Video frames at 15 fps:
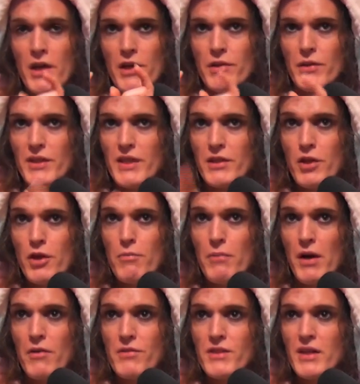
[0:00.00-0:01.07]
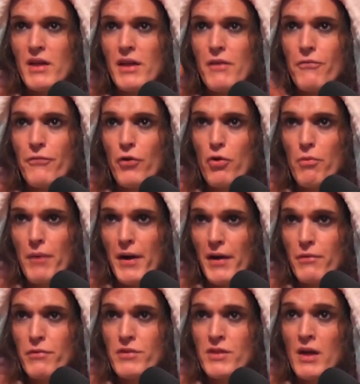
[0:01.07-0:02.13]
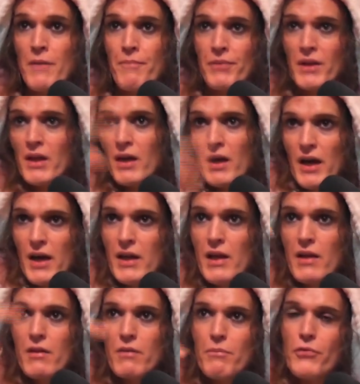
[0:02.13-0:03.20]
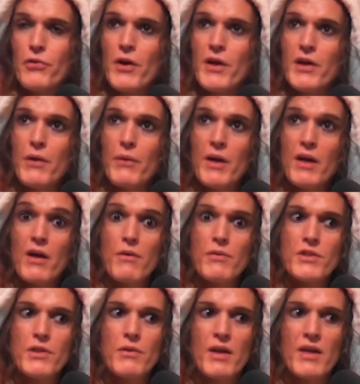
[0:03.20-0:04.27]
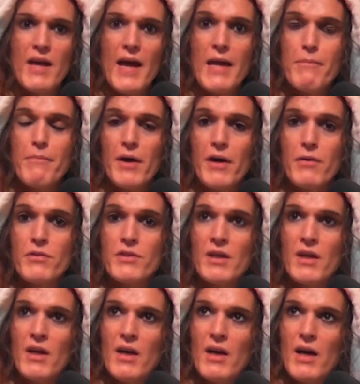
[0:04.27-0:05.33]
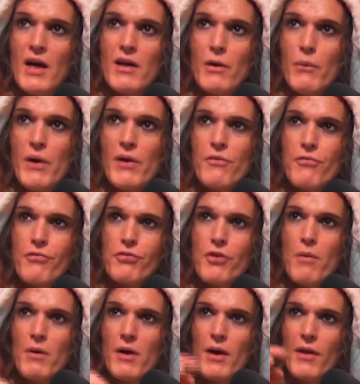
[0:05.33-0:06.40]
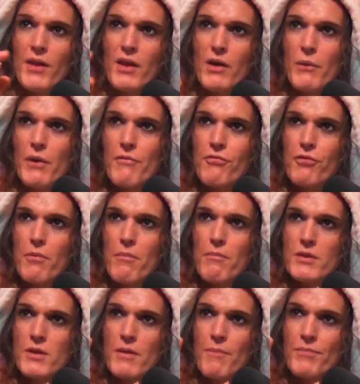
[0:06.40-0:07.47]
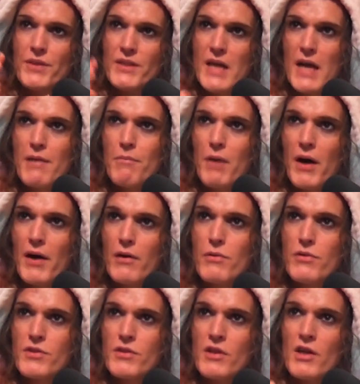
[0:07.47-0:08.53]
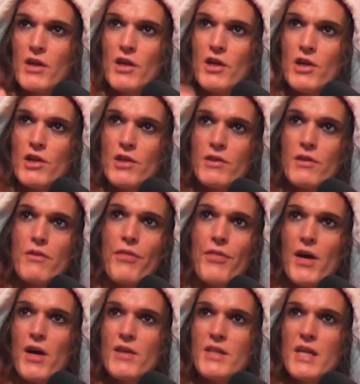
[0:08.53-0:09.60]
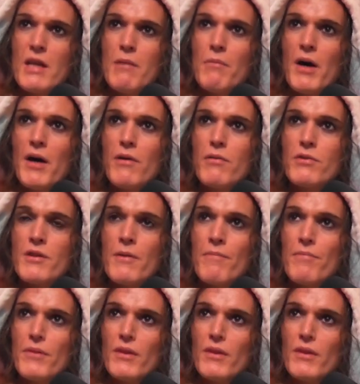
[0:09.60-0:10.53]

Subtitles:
So I did 2 miles, then I did 4 miles, and then before I knew it I was doing like 8 miles. And I went from 10 miles to 13 miles.